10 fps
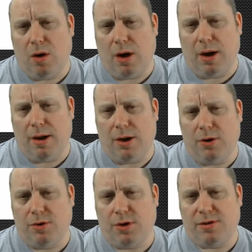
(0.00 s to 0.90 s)

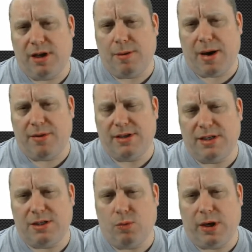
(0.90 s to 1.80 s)
Another good thing about this
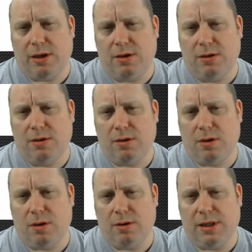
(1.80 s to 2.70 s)
is
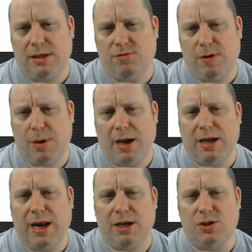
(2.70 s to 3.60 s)
these VPN
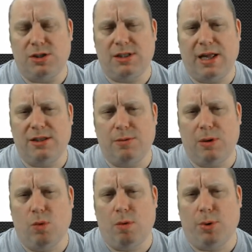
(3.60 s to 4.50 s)
connections tend to
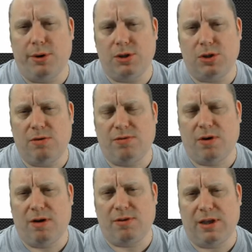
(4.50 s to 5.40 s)
be
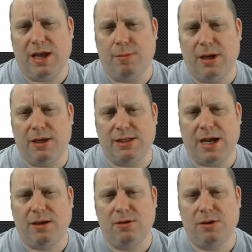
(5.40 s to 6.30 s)
1.25 gigabit a
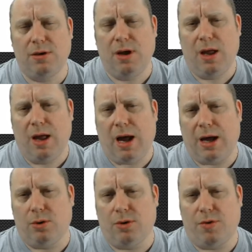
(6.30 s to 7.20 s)
second.
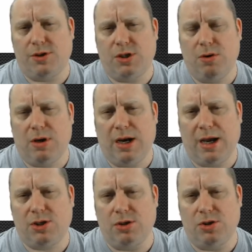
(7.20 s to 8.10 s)
And although there's two
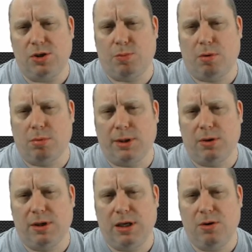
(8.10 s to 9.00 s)
connections, you're probably
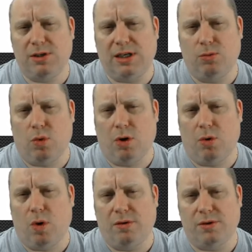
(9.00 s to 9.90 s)
only using one
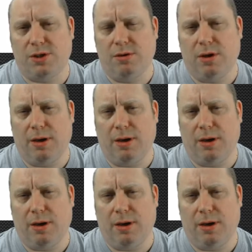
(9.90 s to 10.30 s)
at once,